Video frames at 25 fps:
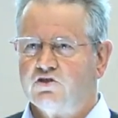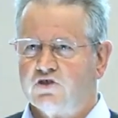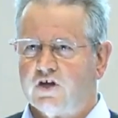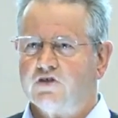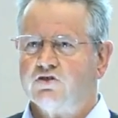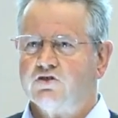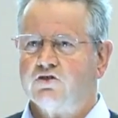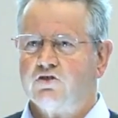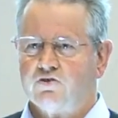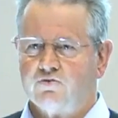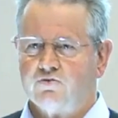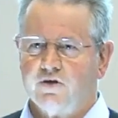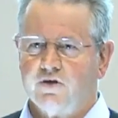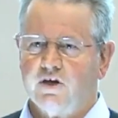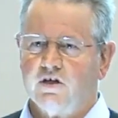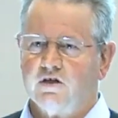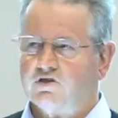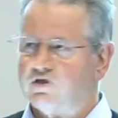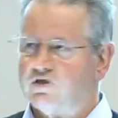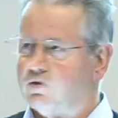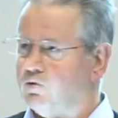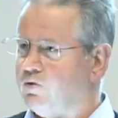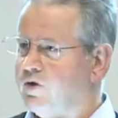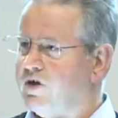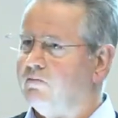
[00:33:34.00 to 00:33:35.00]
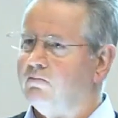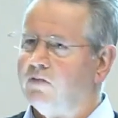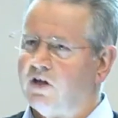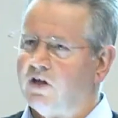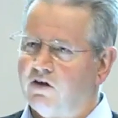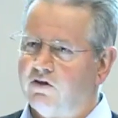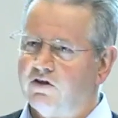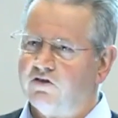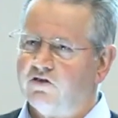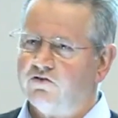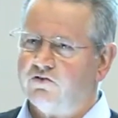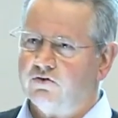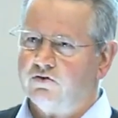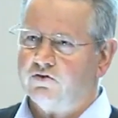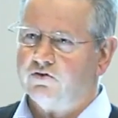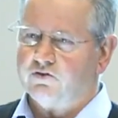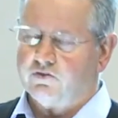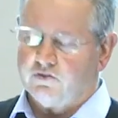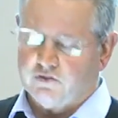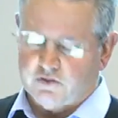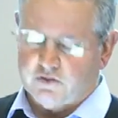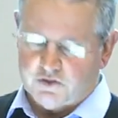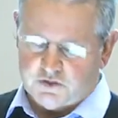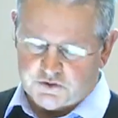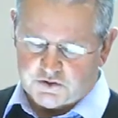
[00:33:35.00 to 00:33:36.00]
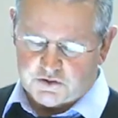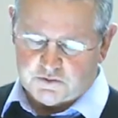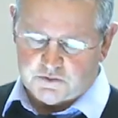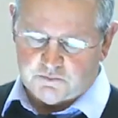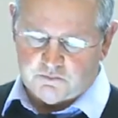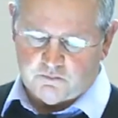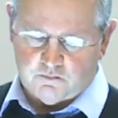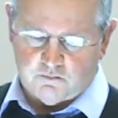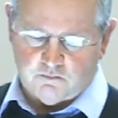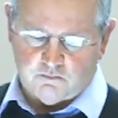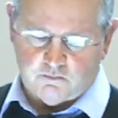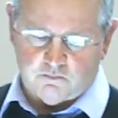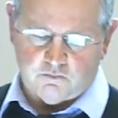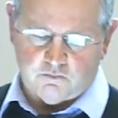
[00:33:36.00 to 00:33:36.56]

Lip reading: just as real as the wind blowing through the trees.